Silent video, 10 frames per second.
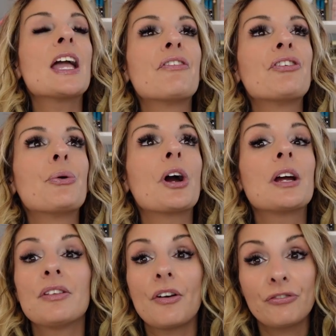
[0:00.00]
If you are
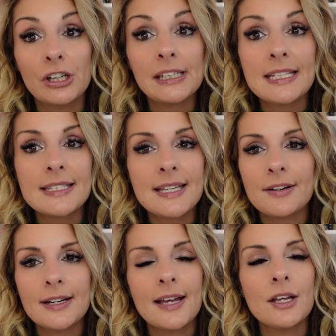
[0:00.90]
in the freelance
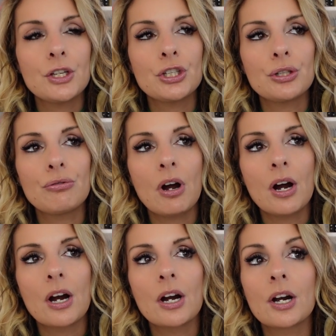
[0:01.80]
area, you
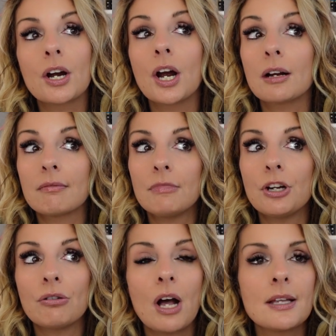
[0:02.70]
are
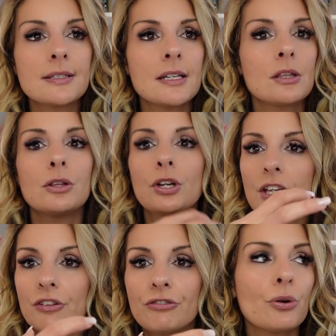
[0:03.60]
constantly
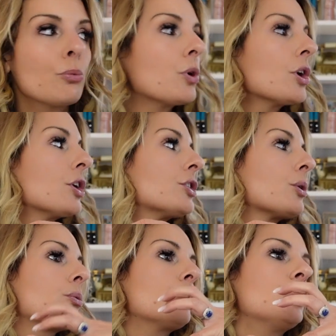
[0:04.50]
looking for work,
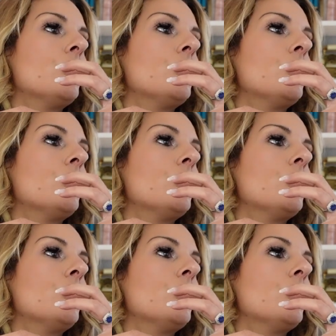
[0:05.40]
you're